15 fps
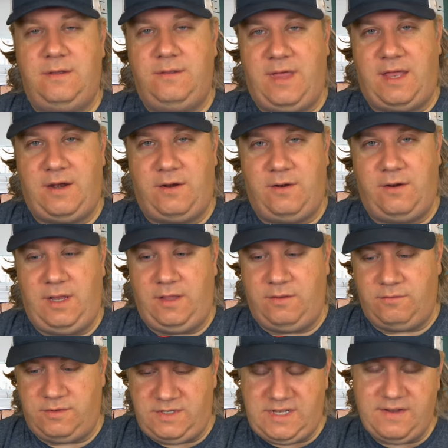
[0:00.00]
that are
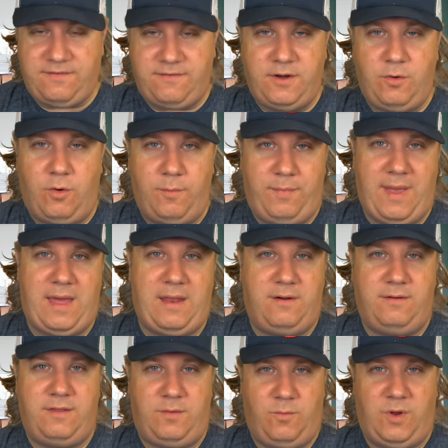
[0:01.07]
either different or
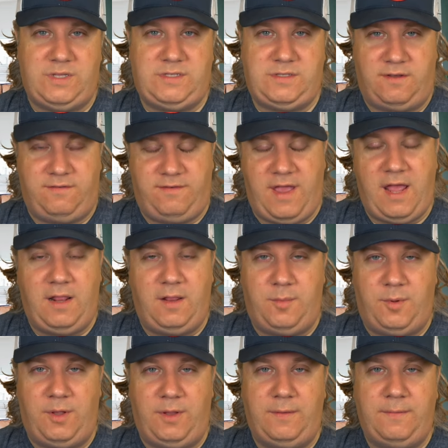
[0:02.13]
better than what's
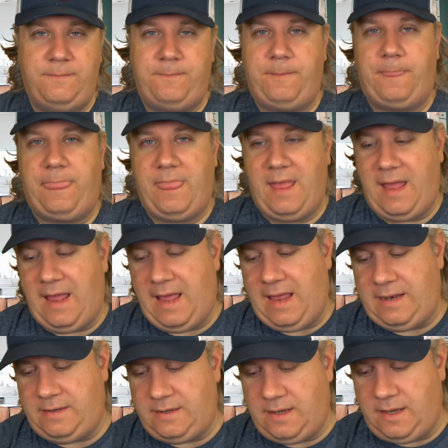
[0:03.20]
available.
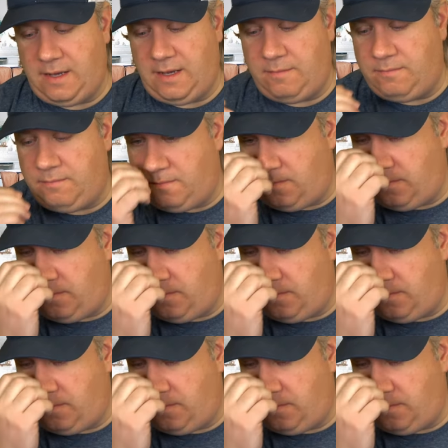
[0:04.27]
And, um,